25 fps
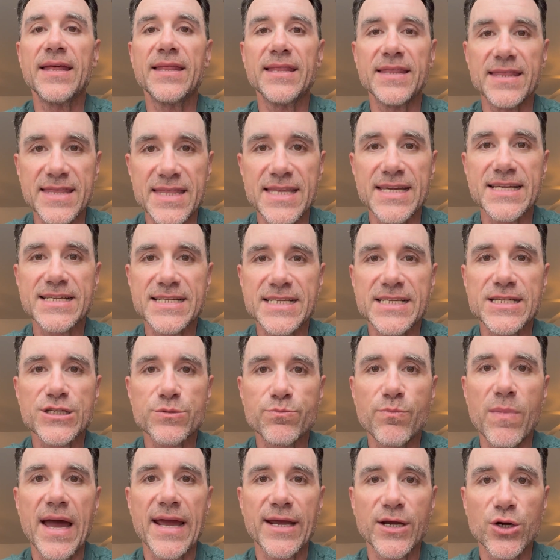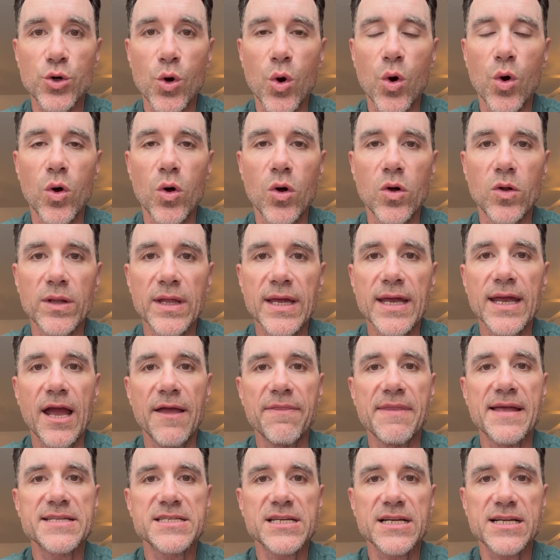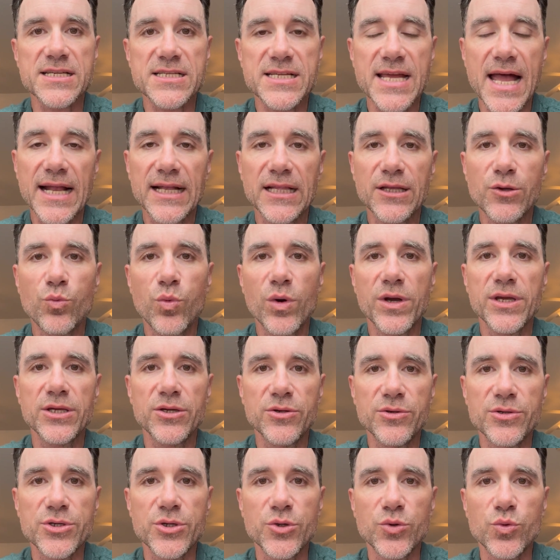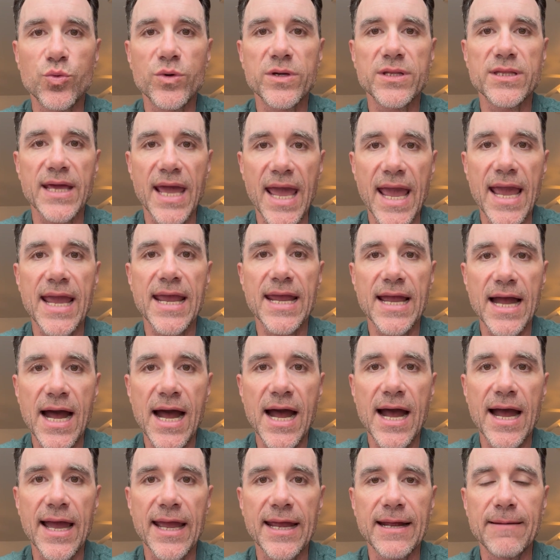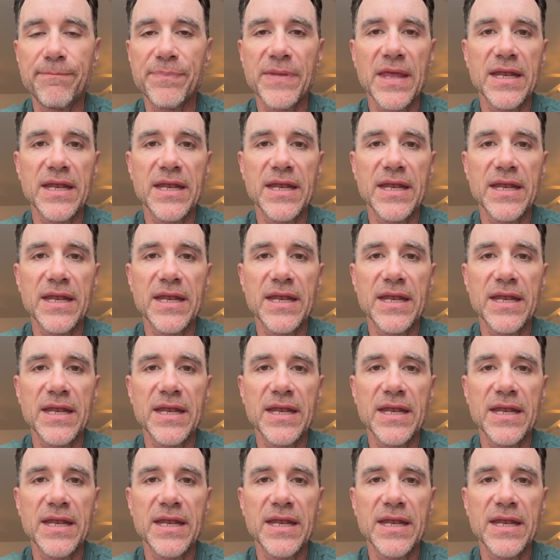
This is my goal. And that's exactly what you do with AI.